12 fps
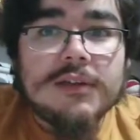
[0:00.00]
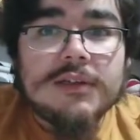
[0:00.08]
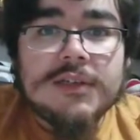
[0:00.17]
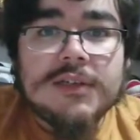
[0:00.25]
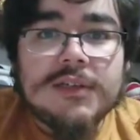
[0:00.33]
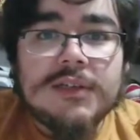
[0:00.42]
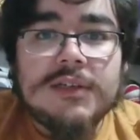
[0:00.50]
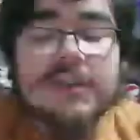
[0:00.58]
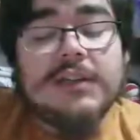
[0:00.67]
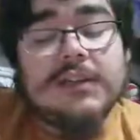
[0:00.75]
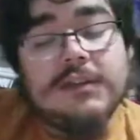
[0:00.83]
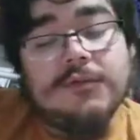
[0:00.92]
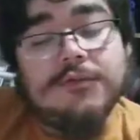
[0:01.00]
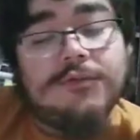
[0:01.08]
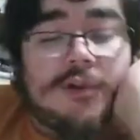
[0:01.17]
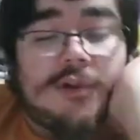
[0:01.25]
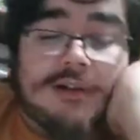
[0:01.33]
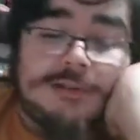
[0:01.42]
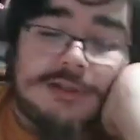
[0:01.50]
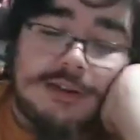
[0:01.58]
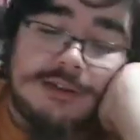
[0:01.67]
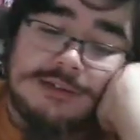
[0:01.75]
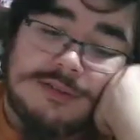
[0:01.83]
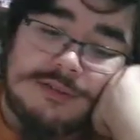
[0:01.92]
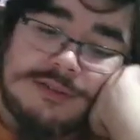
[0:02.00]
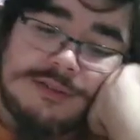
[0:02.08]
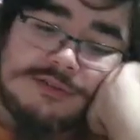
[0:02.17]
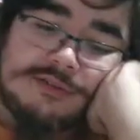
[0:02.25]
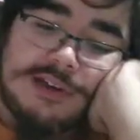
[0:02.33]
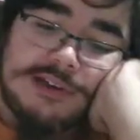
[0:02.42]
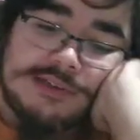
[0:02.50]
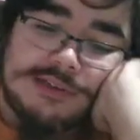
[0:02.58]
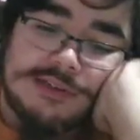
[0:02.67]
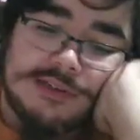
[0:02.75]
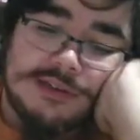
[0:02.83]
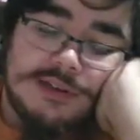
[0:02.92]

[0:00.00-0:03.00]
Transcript: She draws a lot of stuff, illustrates.